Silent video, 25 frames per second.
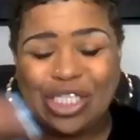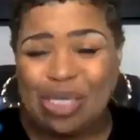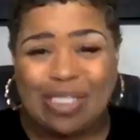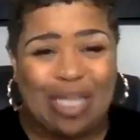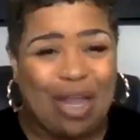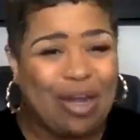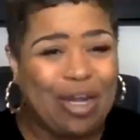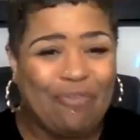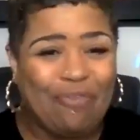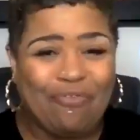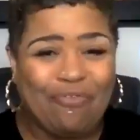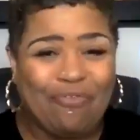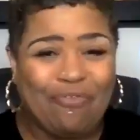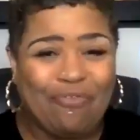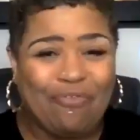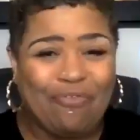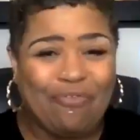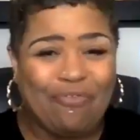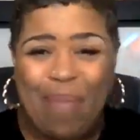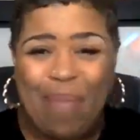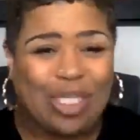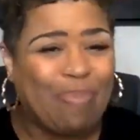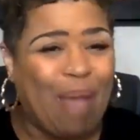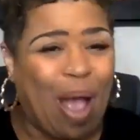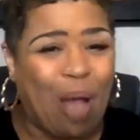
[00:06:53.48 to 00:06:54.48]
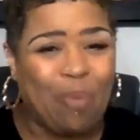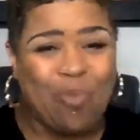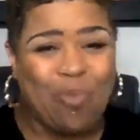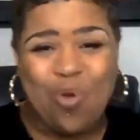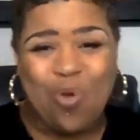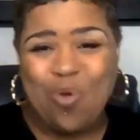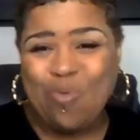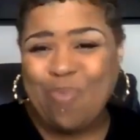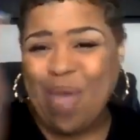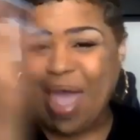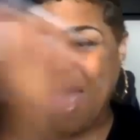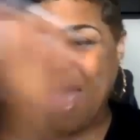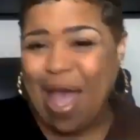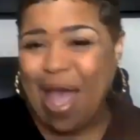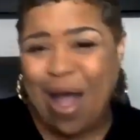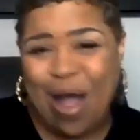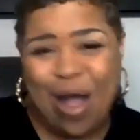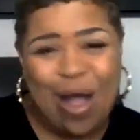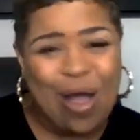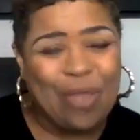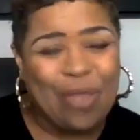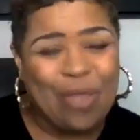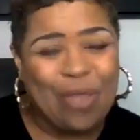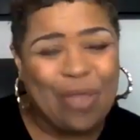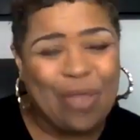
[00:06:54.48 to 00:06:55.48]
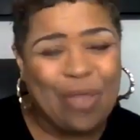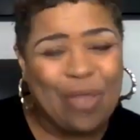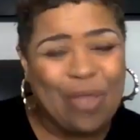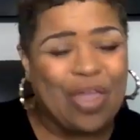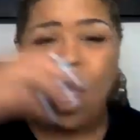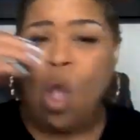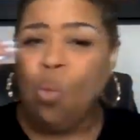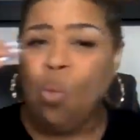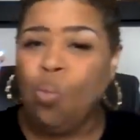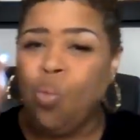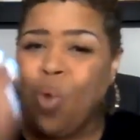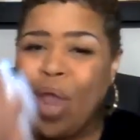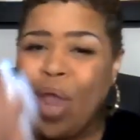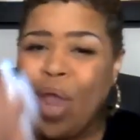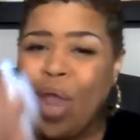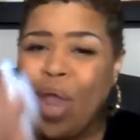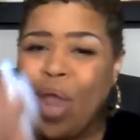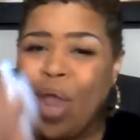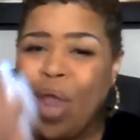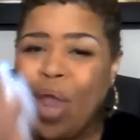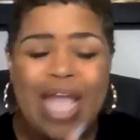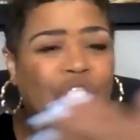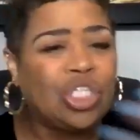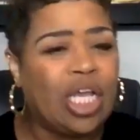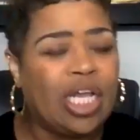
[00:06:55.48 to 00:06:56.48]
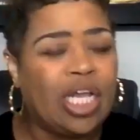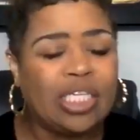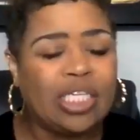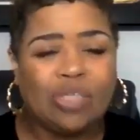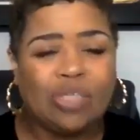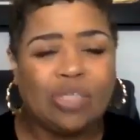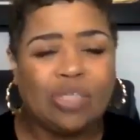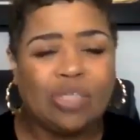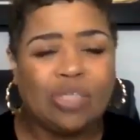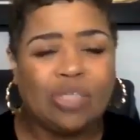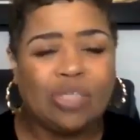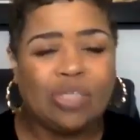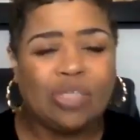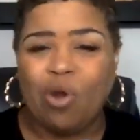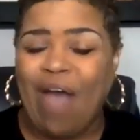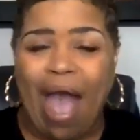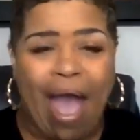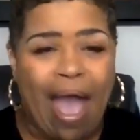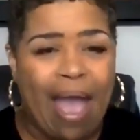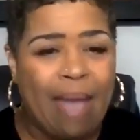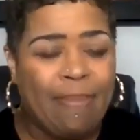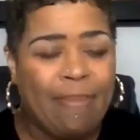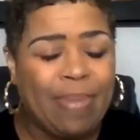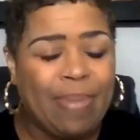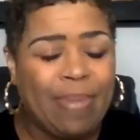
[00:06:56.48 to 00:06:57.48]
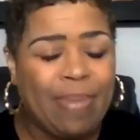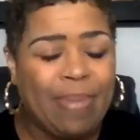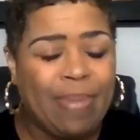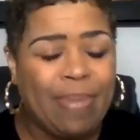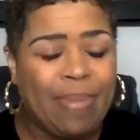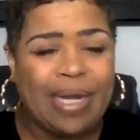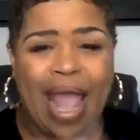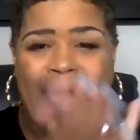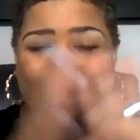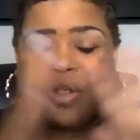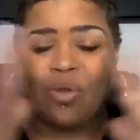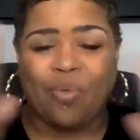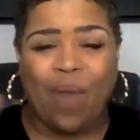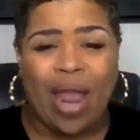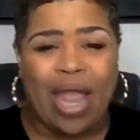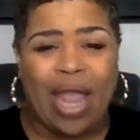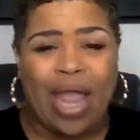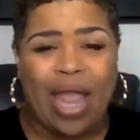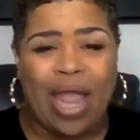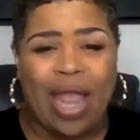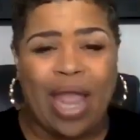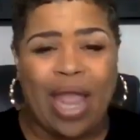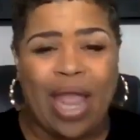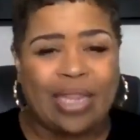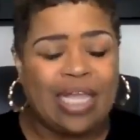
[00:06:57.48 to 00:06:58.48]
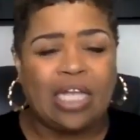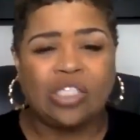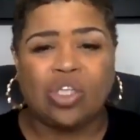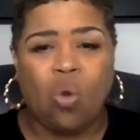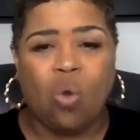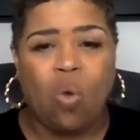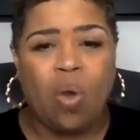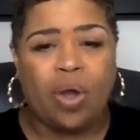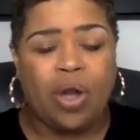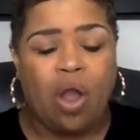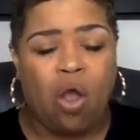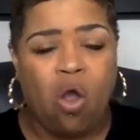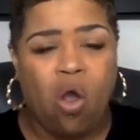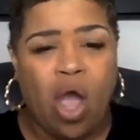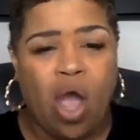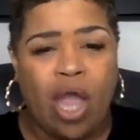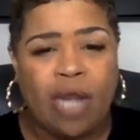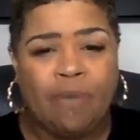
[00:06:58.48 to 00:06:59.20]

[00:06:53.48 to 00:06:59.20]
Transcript: she was sharing information about womb health. And we just were vibing and had great things going